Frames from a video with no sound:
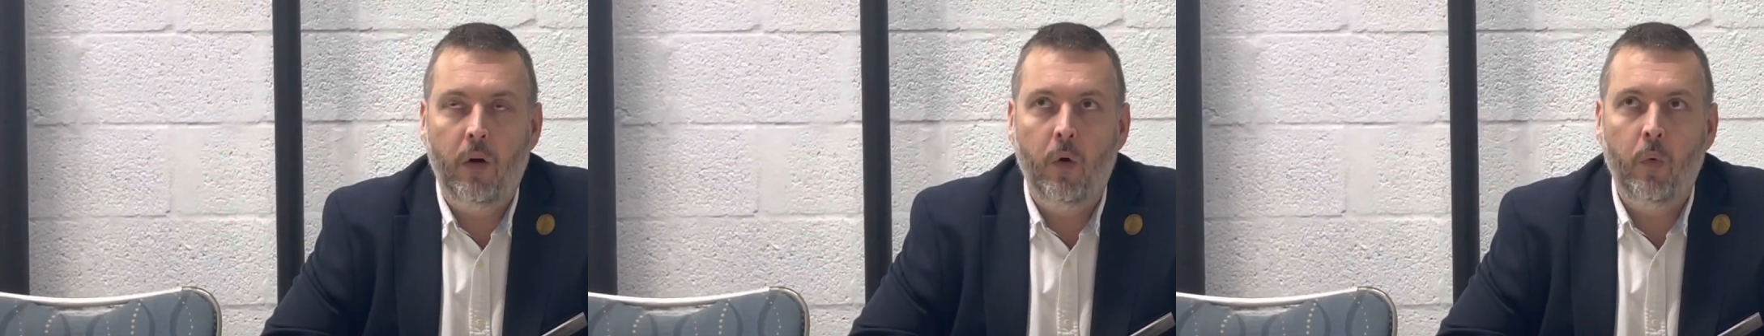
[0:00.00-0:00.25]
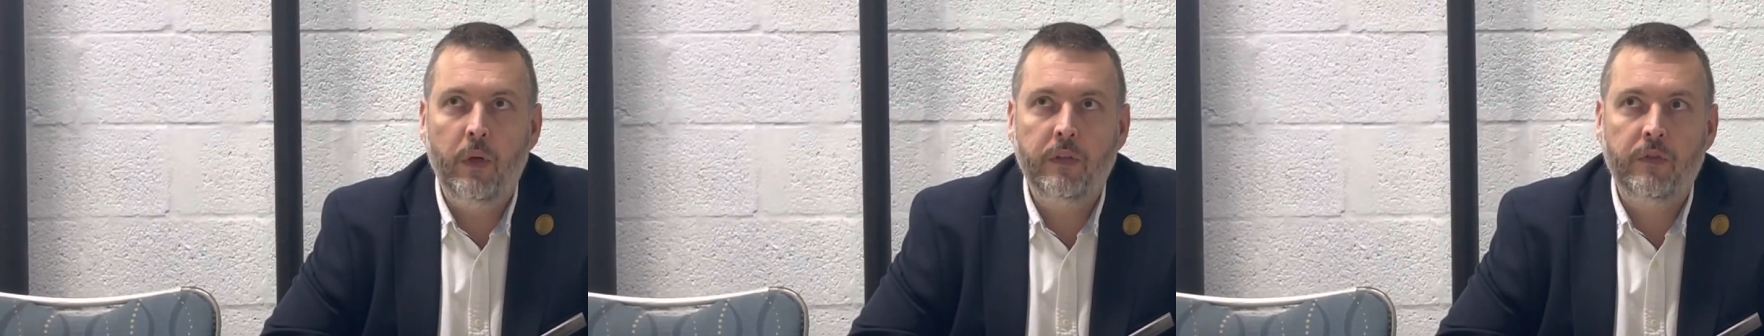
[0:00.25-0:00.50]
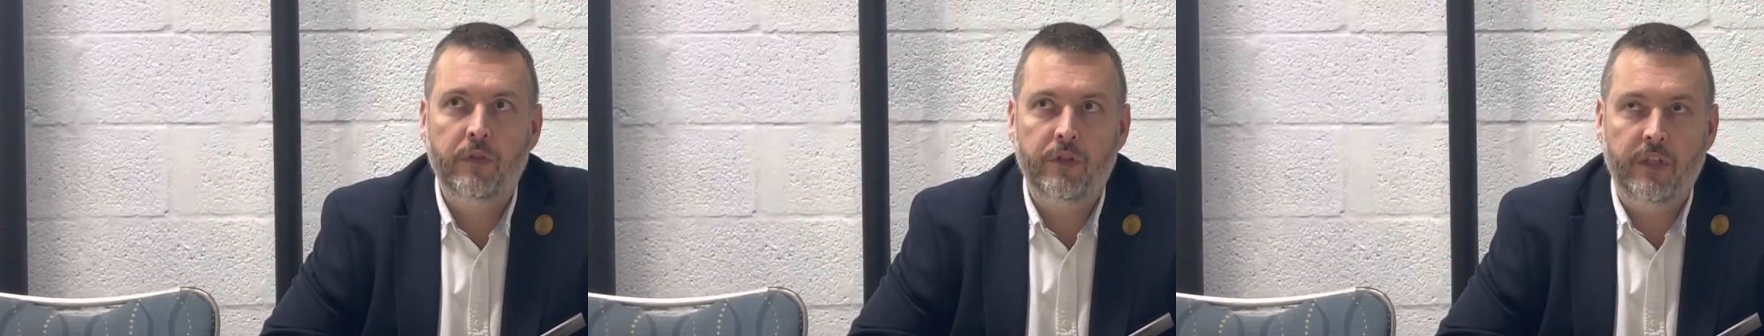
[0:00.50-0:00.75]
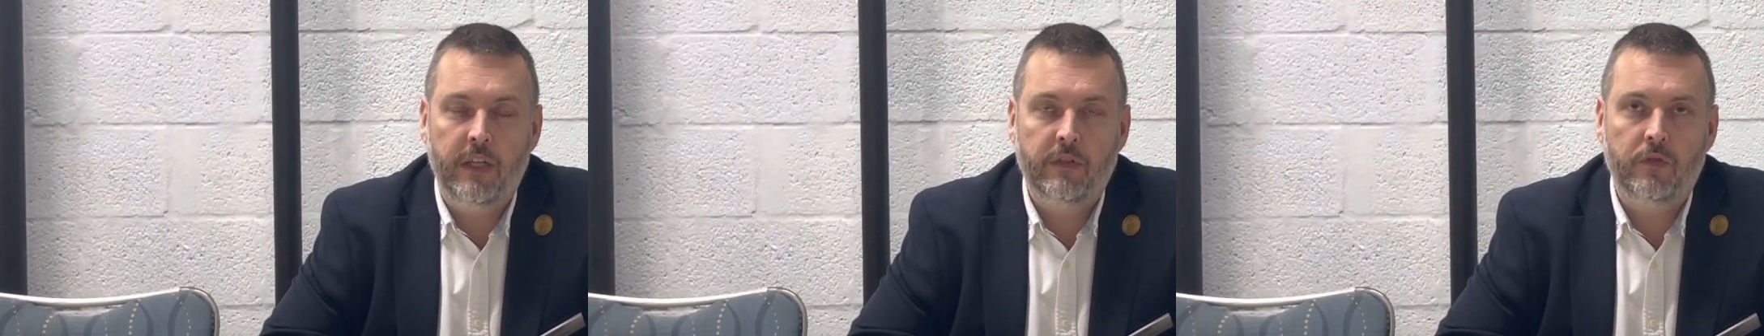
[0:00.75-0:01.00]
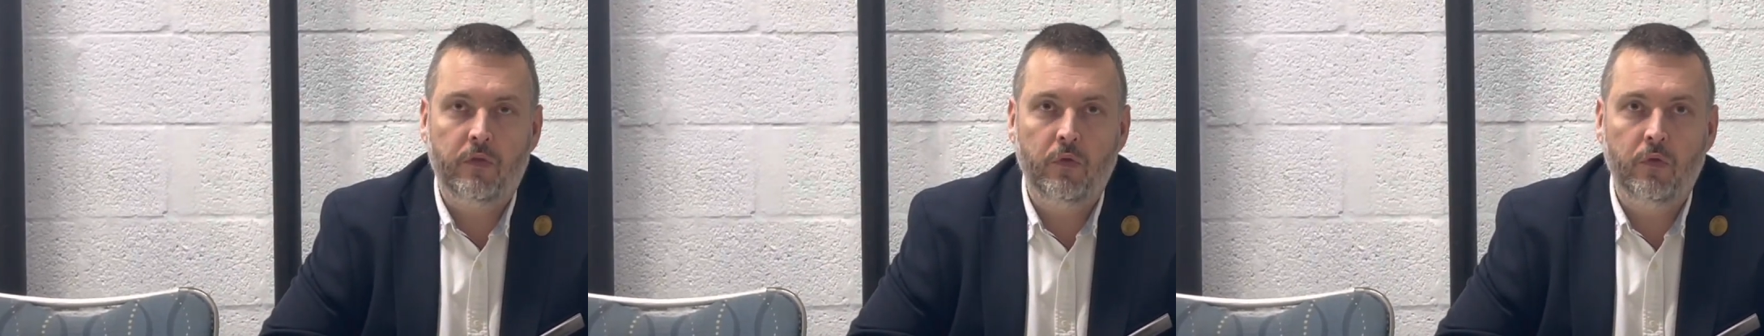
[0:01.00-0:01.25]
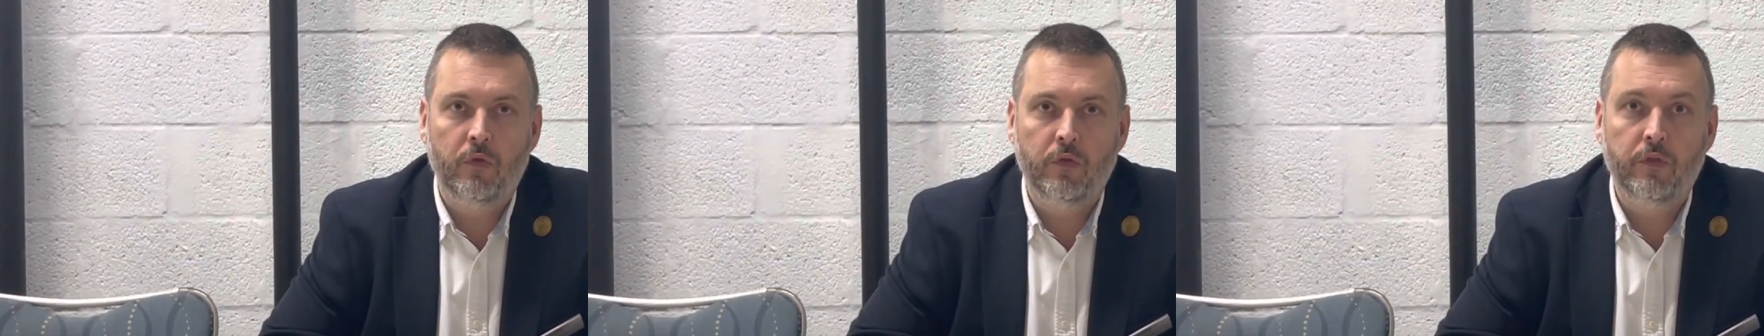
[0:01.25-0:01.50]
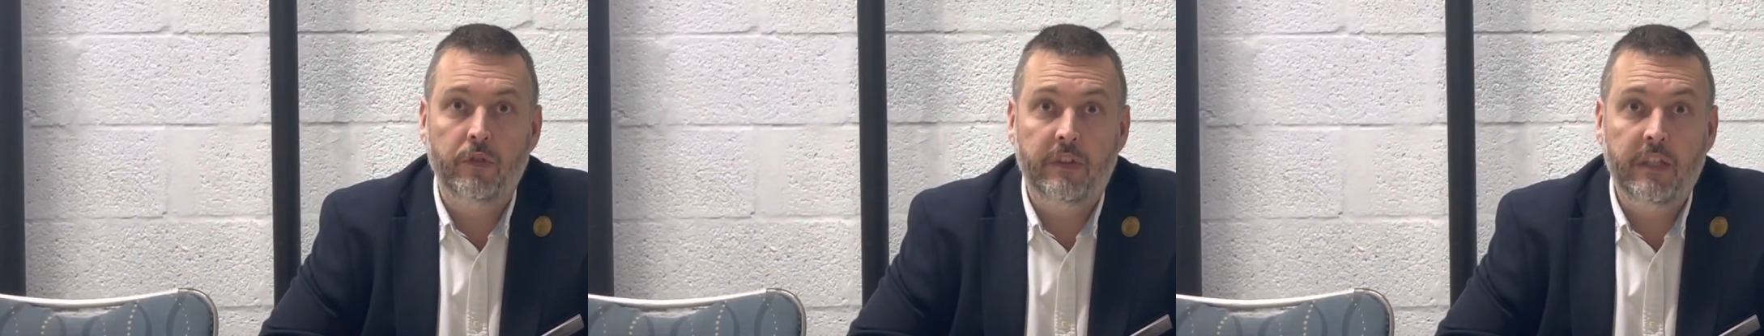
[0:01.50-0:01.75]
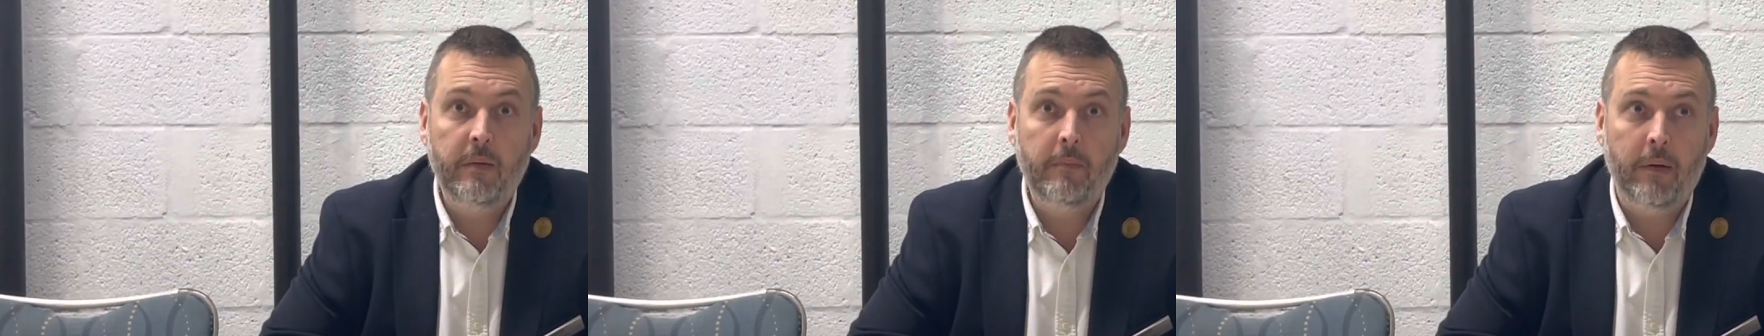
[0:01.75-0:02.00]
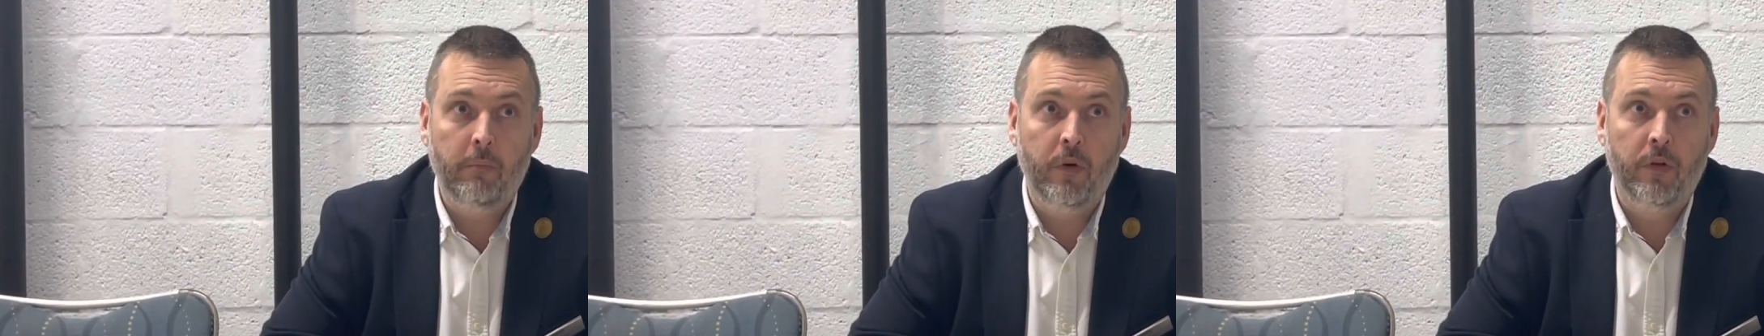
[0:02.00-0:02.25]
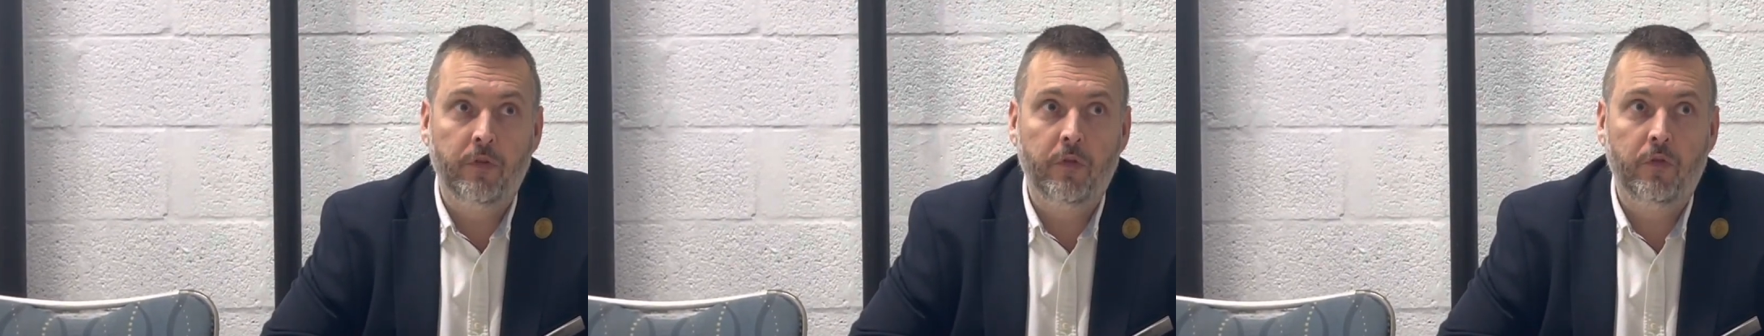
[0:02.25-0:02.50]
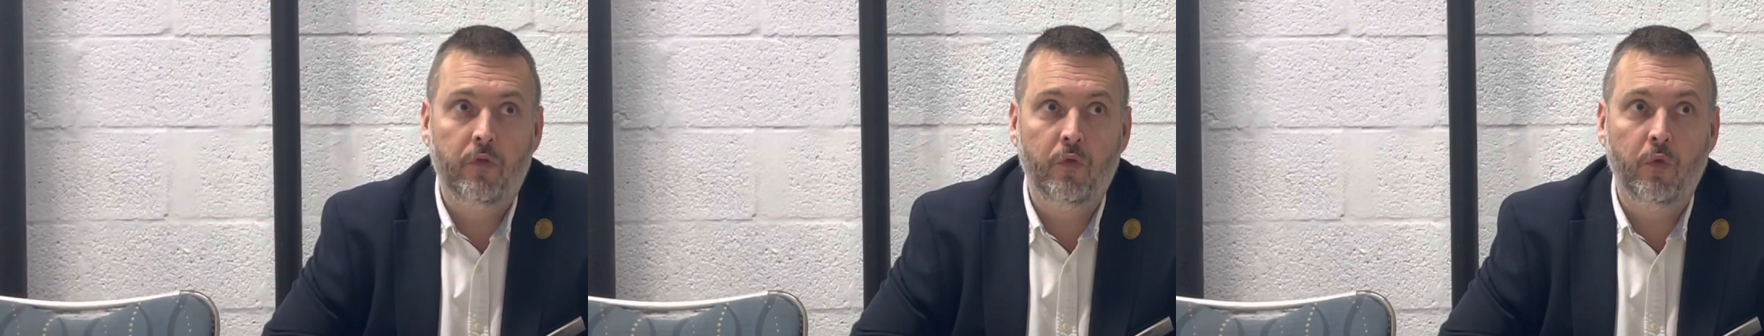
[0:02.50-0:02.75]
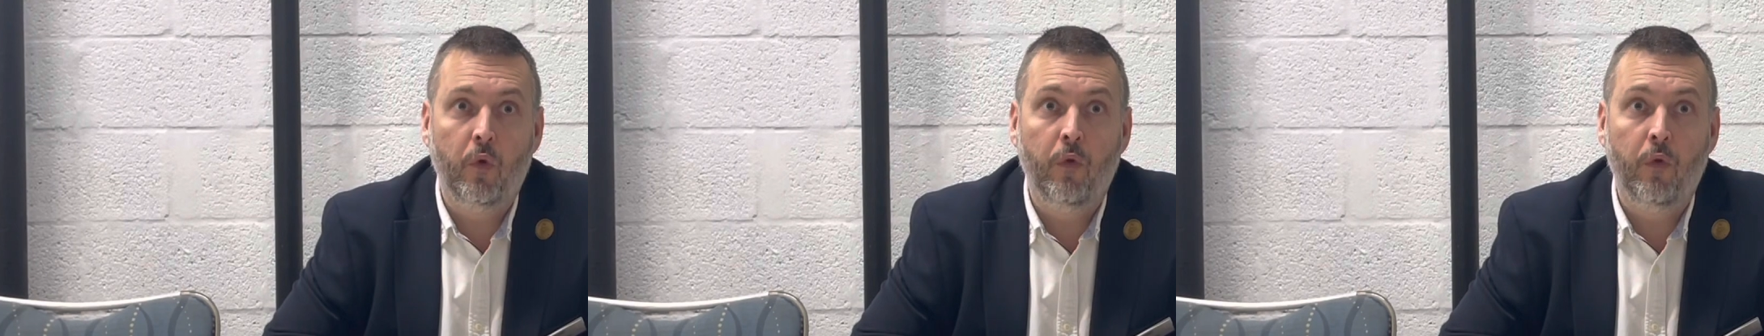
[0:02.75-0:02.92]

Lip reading: always suggest to the team members to